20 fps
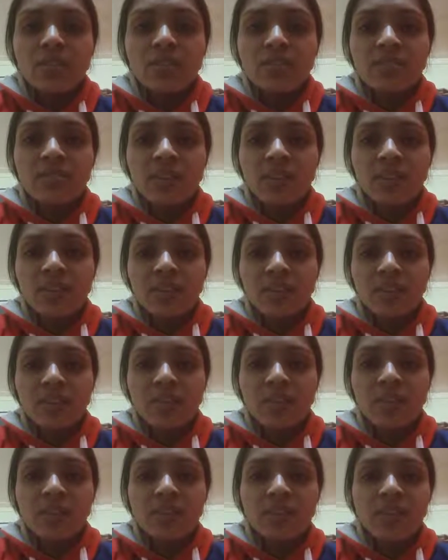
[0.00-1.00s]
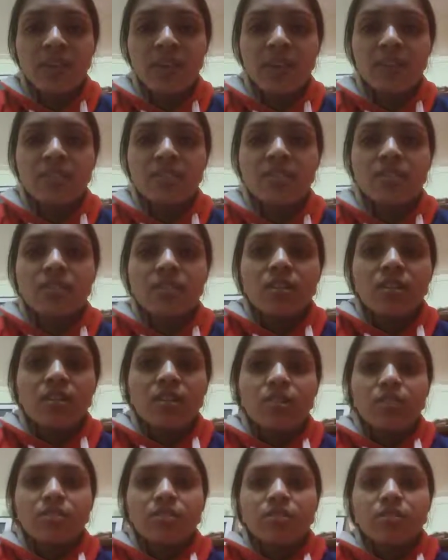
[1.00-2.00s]
is an event that
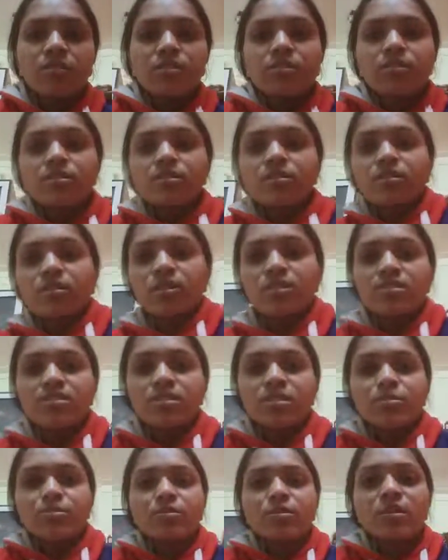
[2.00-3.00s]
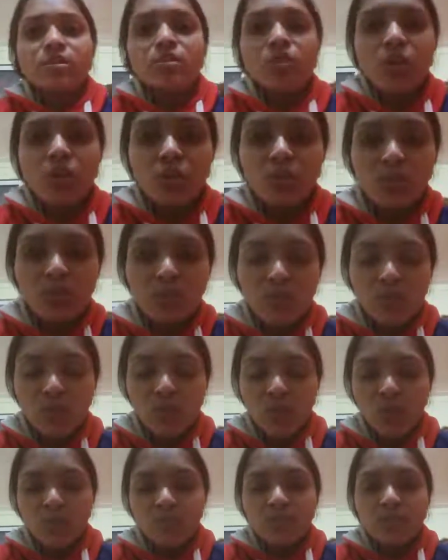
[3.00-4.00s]
disrupts the normal
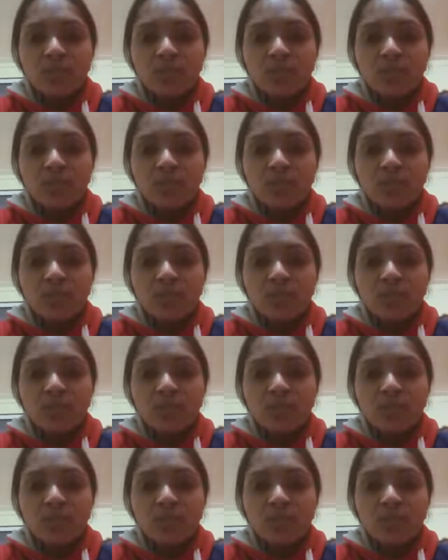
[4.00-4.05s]
flow of